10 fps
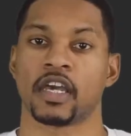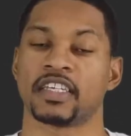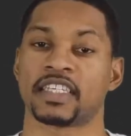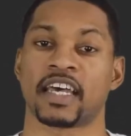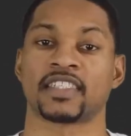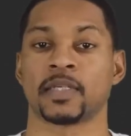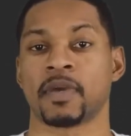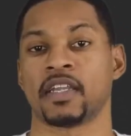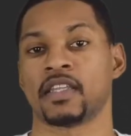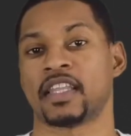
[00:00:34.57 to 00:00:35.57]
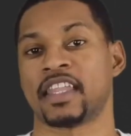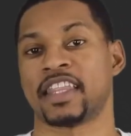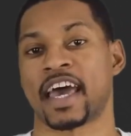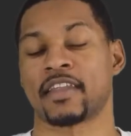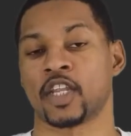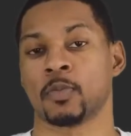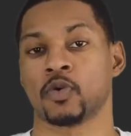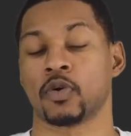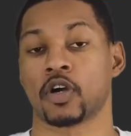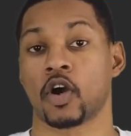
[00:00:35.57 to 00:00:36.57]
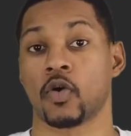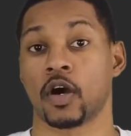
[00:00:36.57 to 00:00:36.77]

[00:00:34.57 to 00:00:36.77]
It's estimated that that number will go